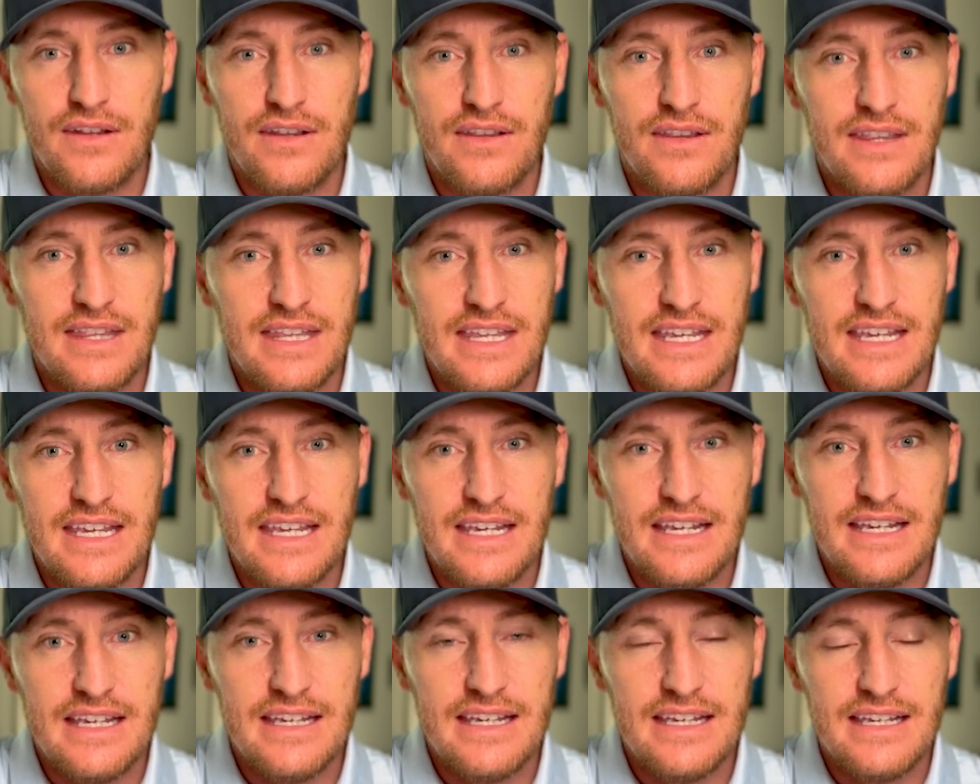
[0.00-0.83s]

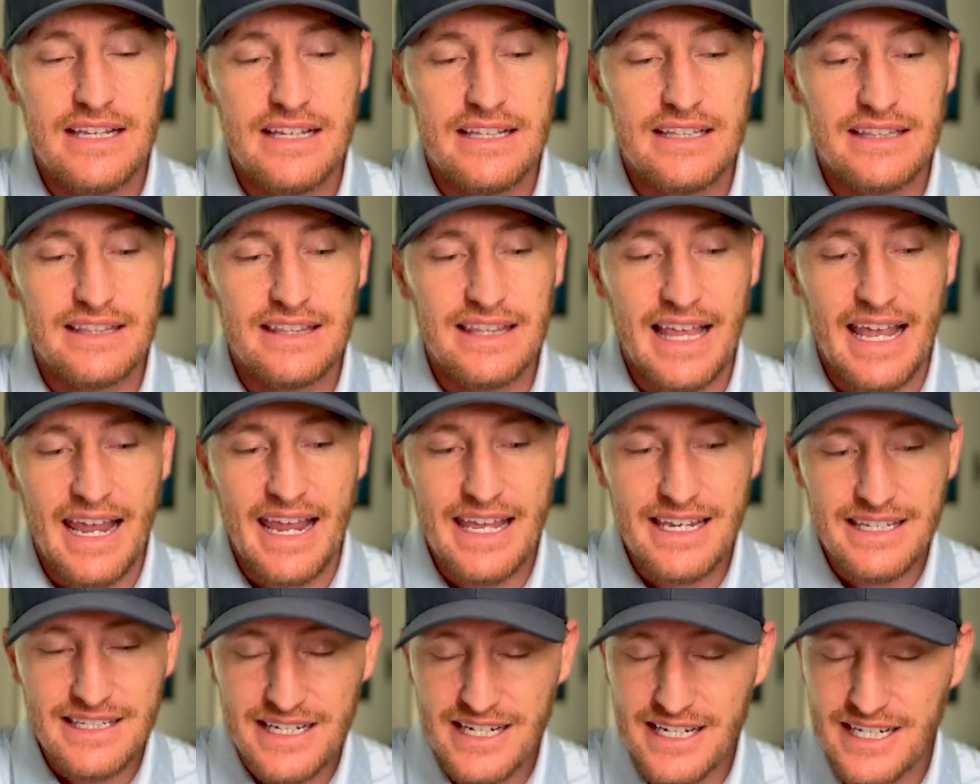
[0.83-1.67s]
the
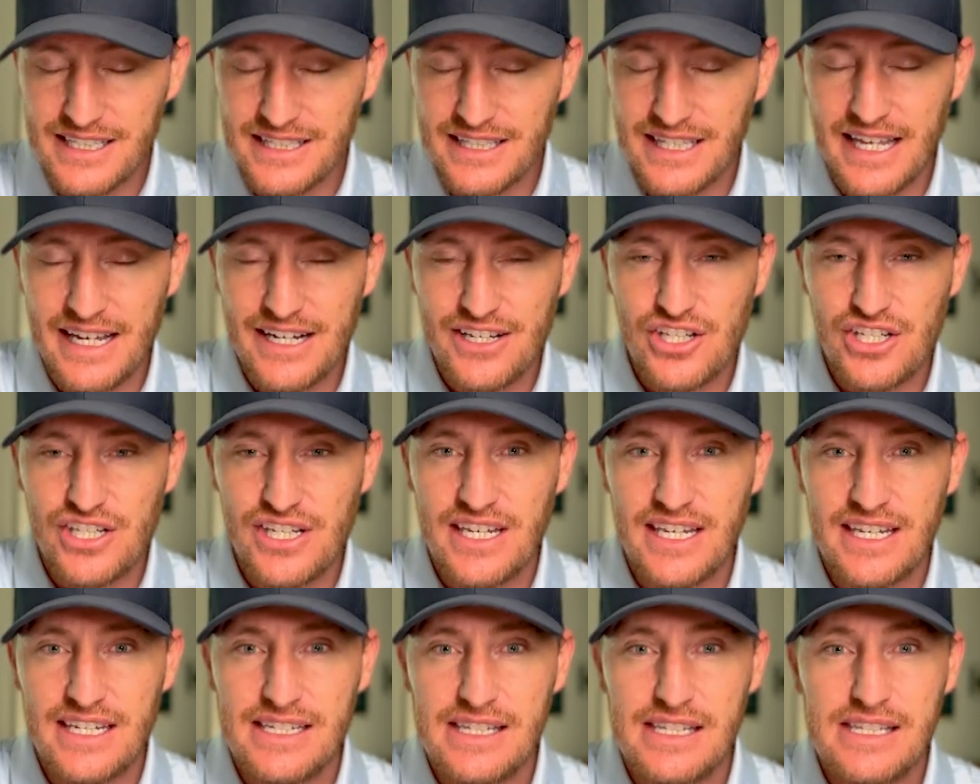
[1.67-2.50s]
land
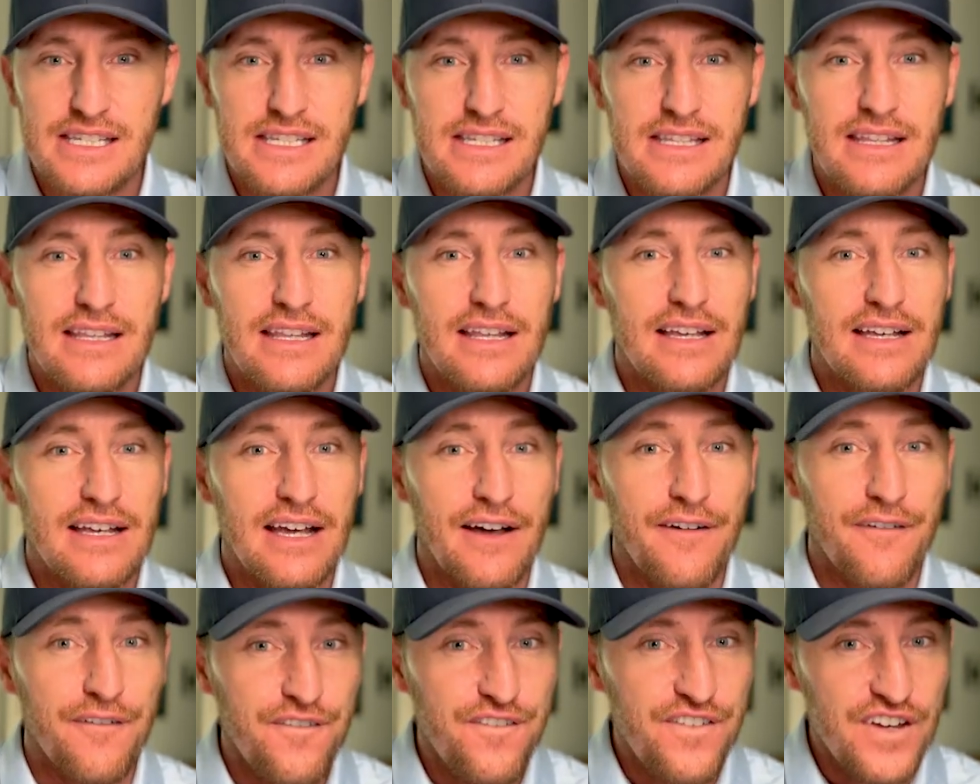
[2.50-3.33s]
collection
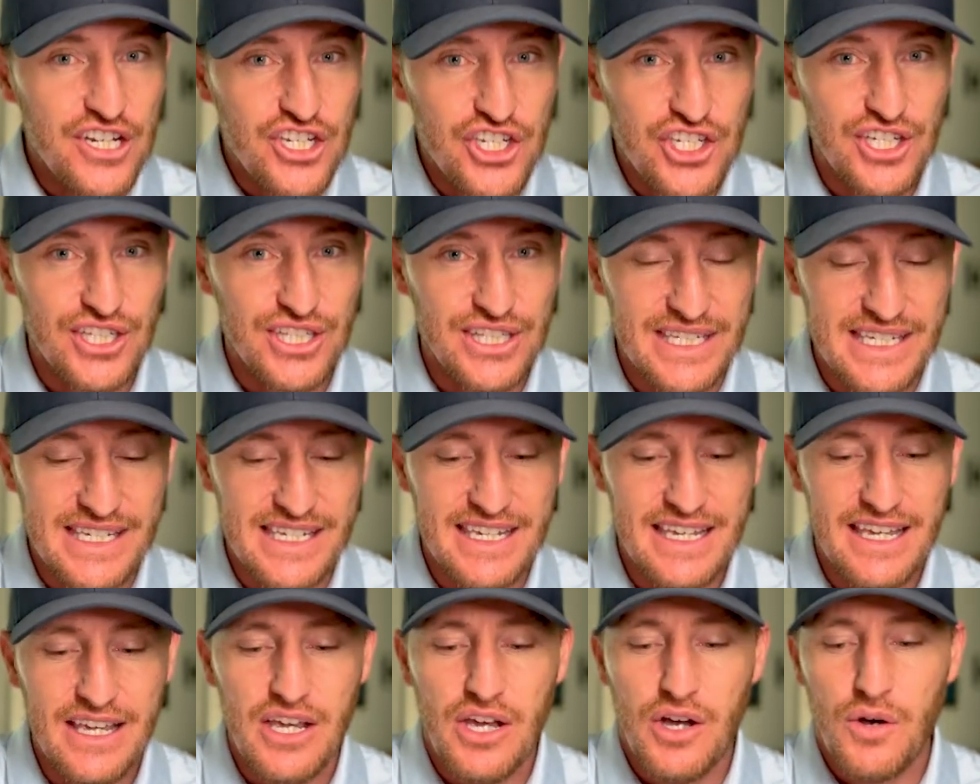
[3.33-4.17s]

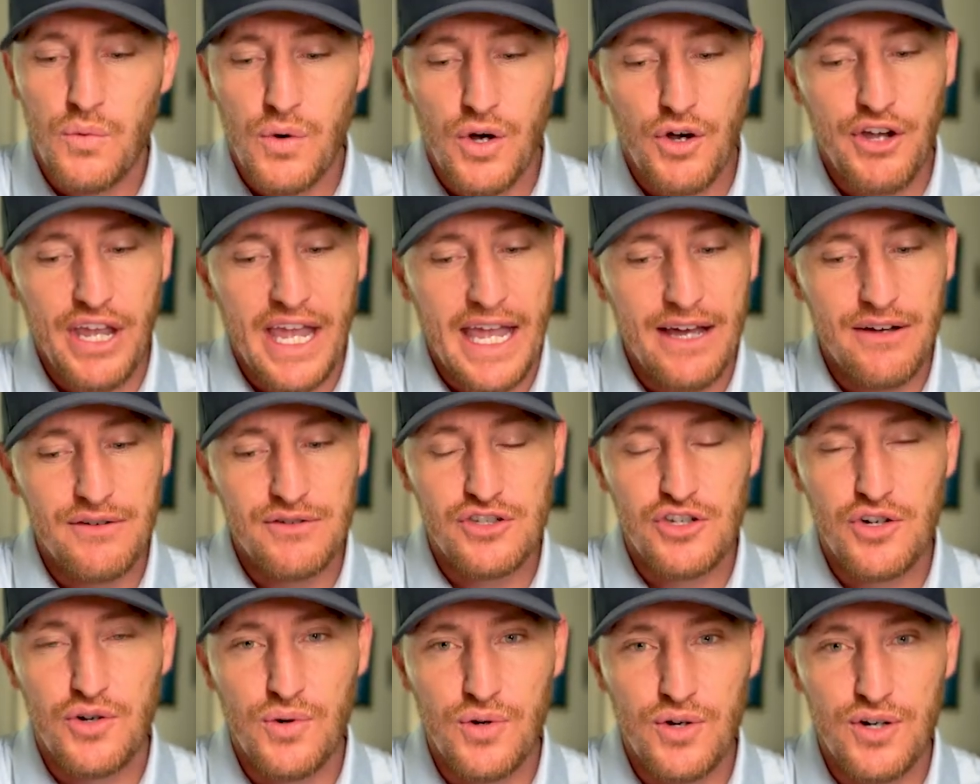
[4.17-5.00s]
officially will
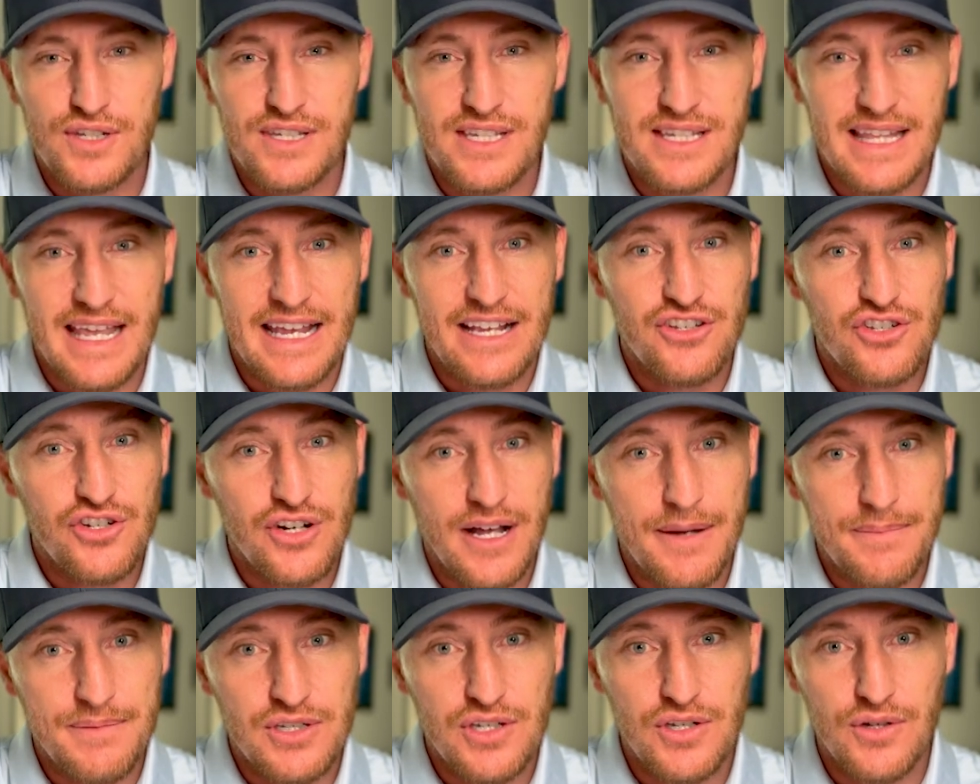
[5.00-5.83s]
count towards land
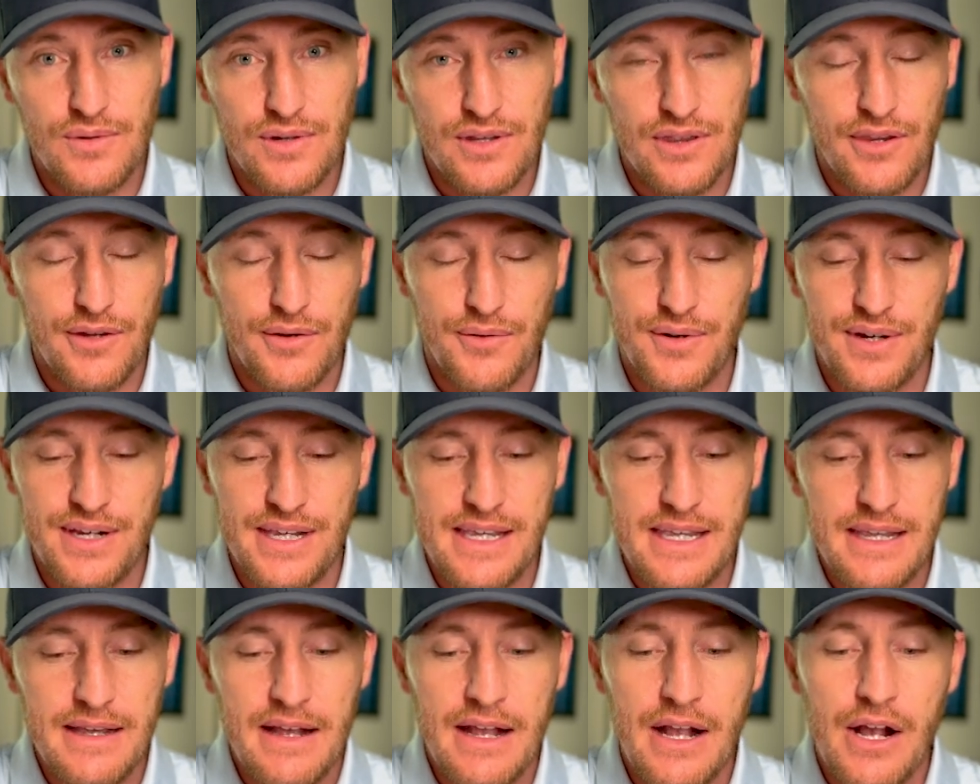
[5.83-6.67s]
drop 2 and
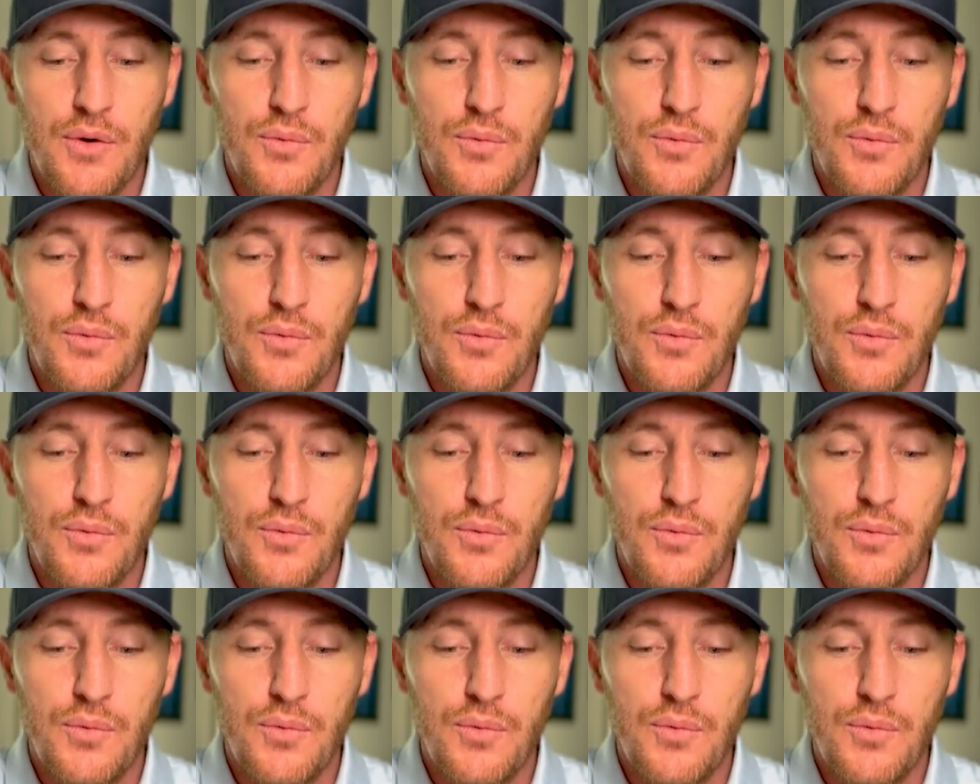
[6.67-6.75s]
3.